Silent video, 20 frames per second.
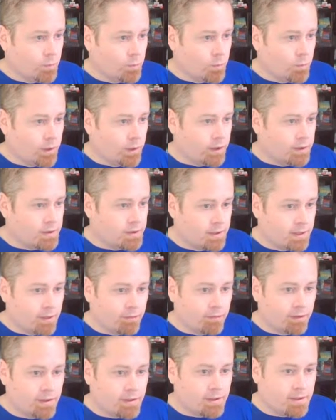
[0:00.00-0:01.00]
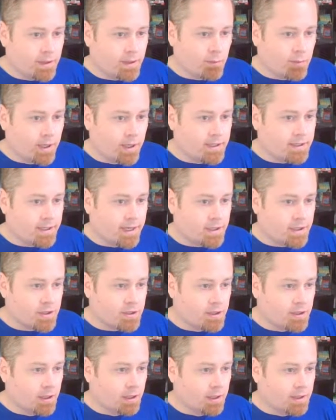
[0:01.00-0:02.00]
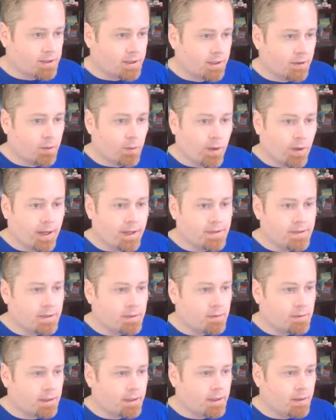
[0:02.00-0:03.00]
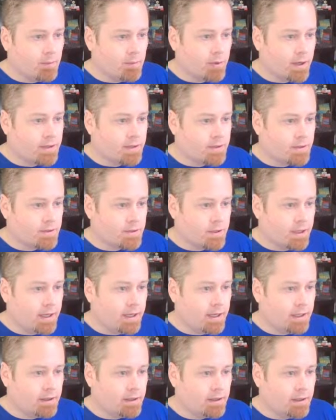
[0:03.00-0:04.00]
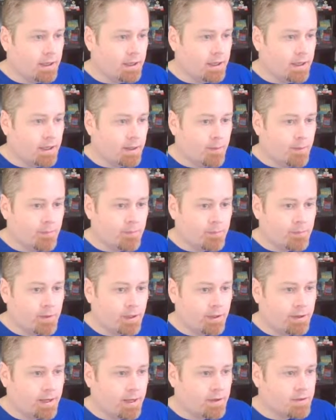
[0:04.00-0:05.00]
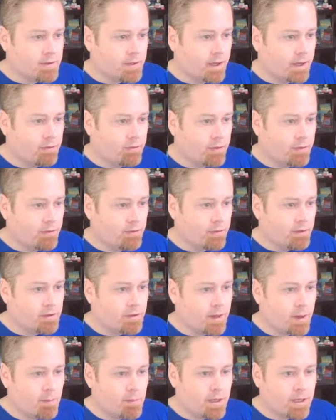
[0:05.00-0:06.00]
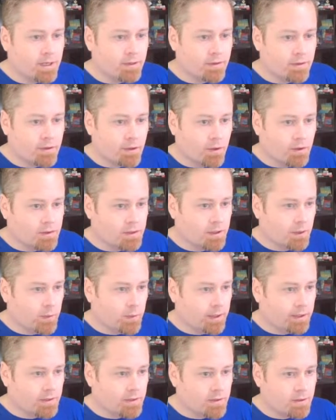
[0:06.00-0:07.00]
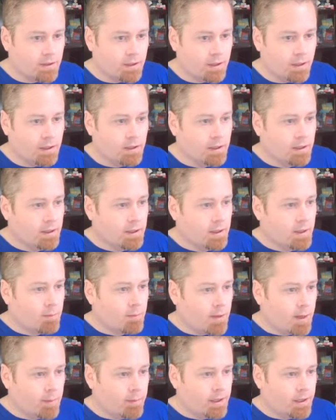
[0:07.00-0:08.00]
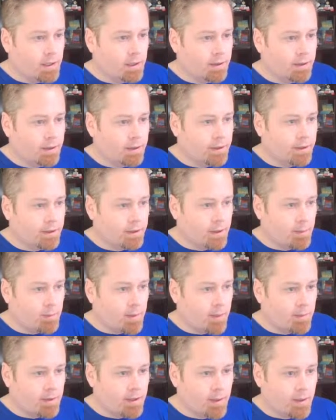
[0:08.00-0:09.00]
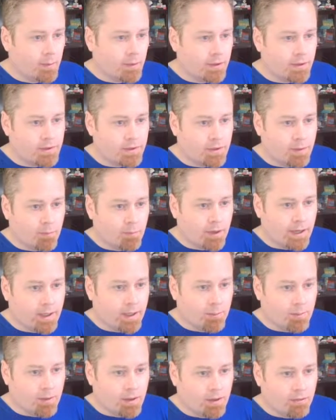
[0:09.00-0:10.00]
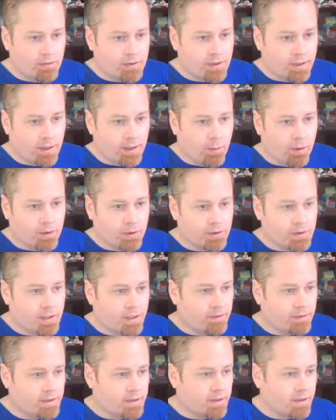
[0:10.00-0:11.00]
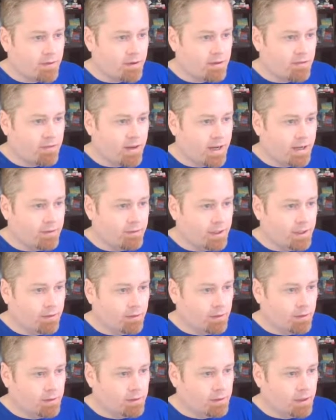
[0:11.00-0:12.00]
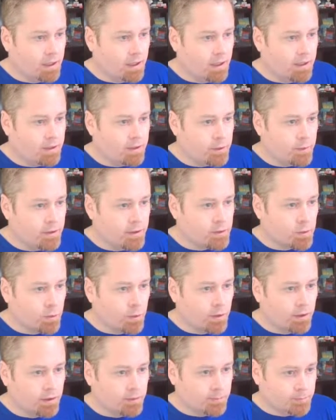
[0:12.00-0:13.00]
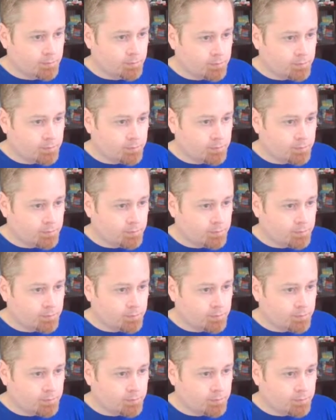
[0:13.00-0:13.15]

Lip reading: we are definitely seeing price action tell us otherwise, and prices heading to the downside for the time being. So until we can see I'm probably going to want to see a break above, say, that 107.75 level on U.S. oil